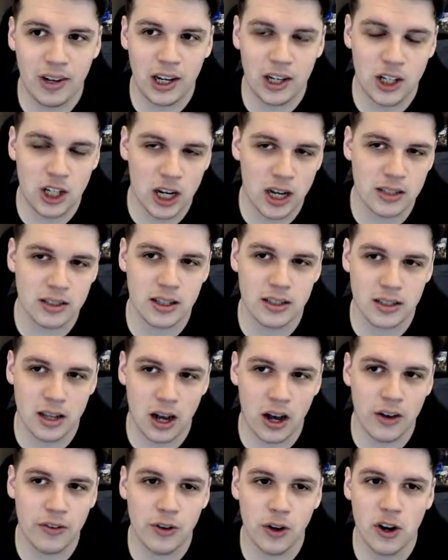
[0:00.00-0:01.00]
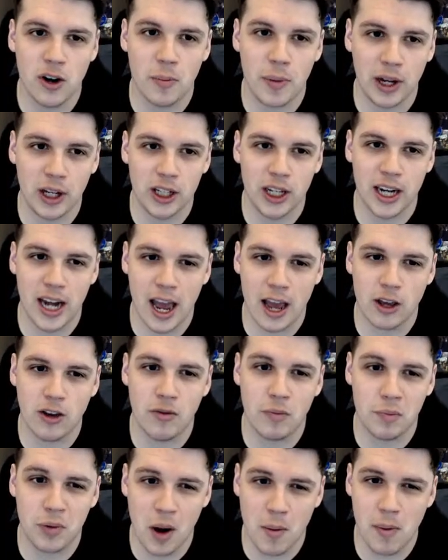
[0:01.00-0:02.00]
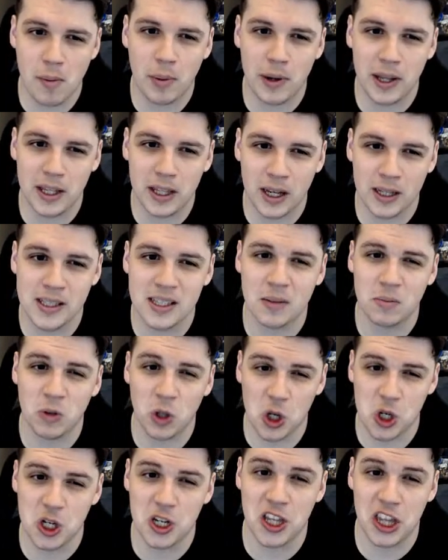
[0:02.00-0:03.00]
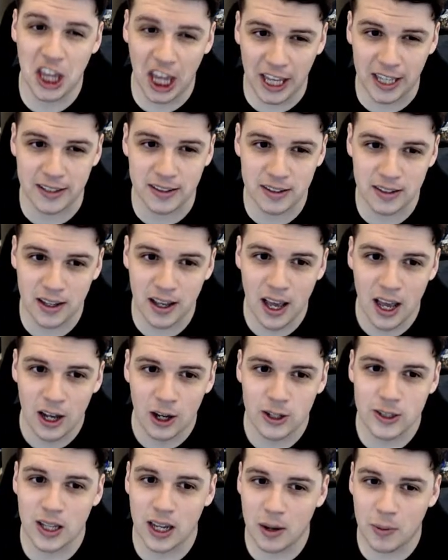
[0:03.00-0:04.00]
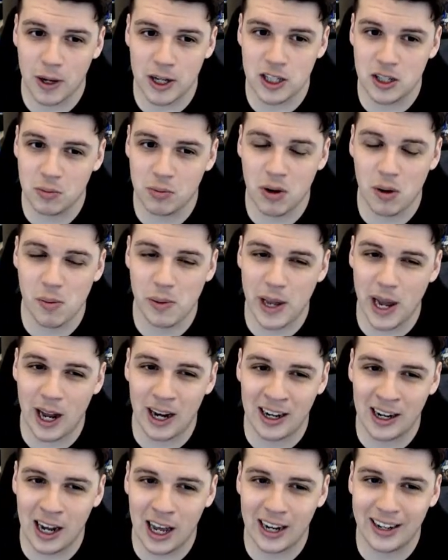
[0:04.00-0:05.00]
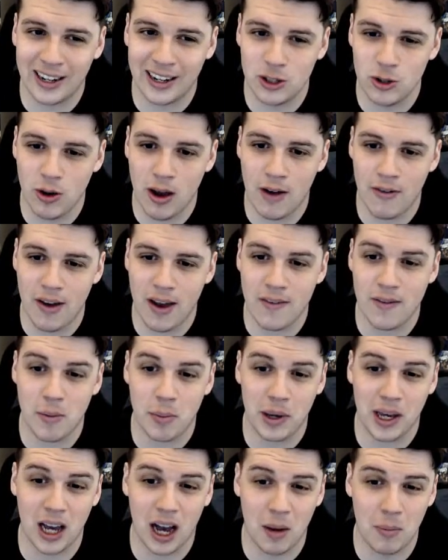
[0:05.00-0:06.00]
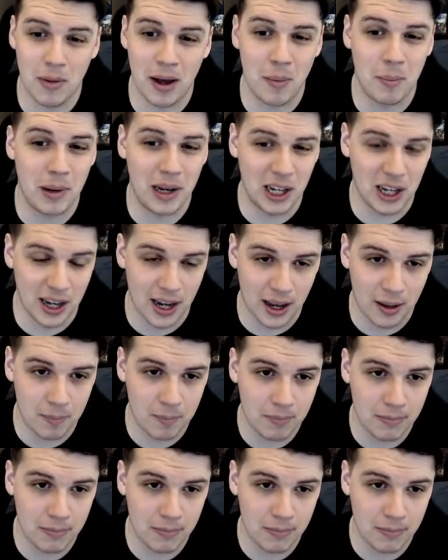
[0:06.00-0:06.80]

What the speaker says: chances are, if you're a billionaire, you've probably done some dodgy things, because otherwise you're probably unlikely to have ever become a billionaire.